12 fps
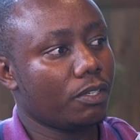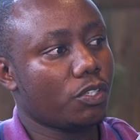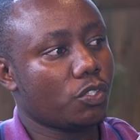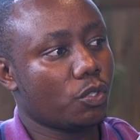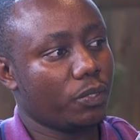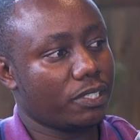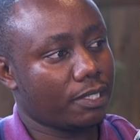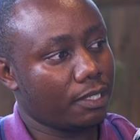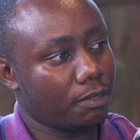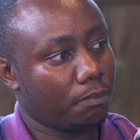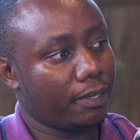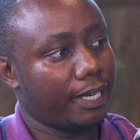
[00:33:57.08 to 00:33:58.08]
So we
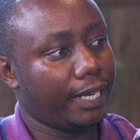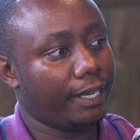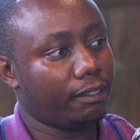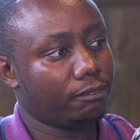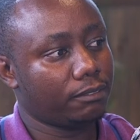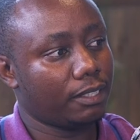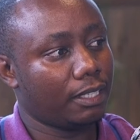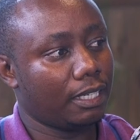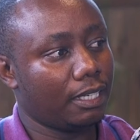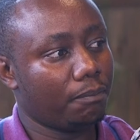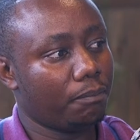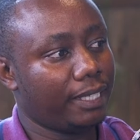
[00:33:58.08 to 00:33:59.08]
start by
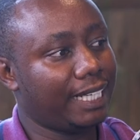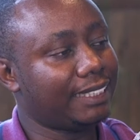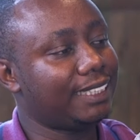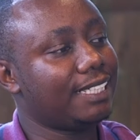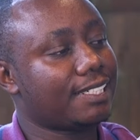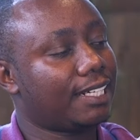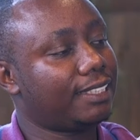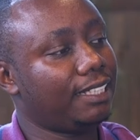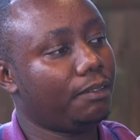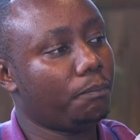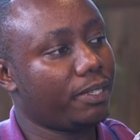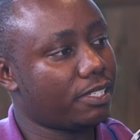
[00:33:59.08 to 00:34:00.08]
getting
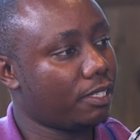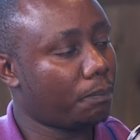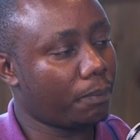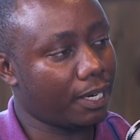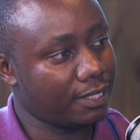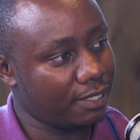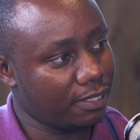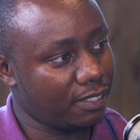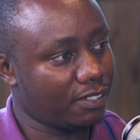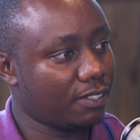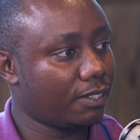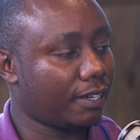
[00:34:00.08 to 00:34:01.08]
certain basic
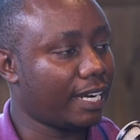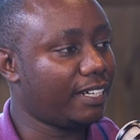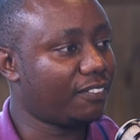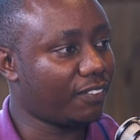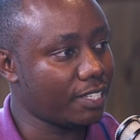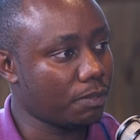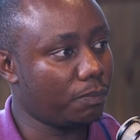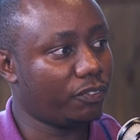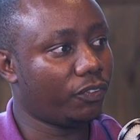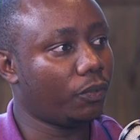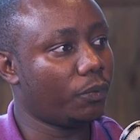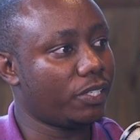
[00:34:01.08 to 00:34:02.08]
practices right first
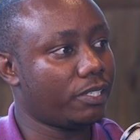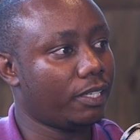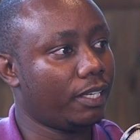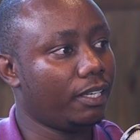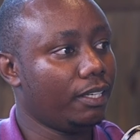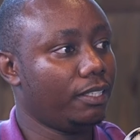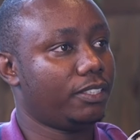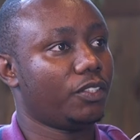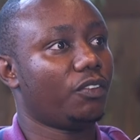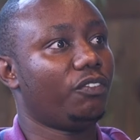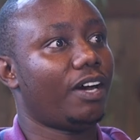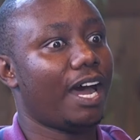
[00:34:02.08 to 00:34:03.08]
before we say,
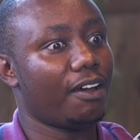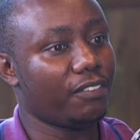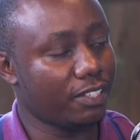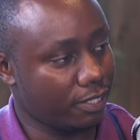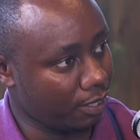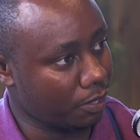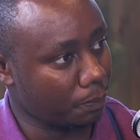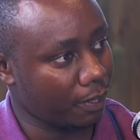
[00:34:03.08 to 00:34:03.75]
instead of having 6